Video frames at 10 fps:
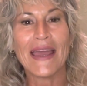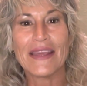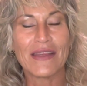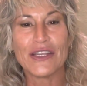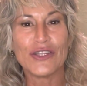
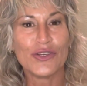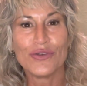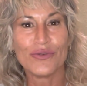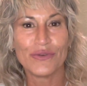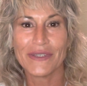They
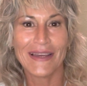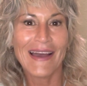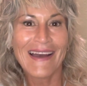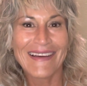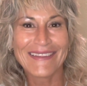knew,
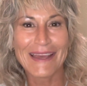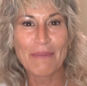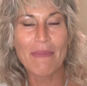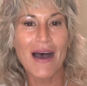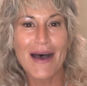yeah, their
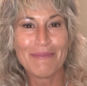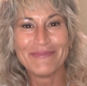mom,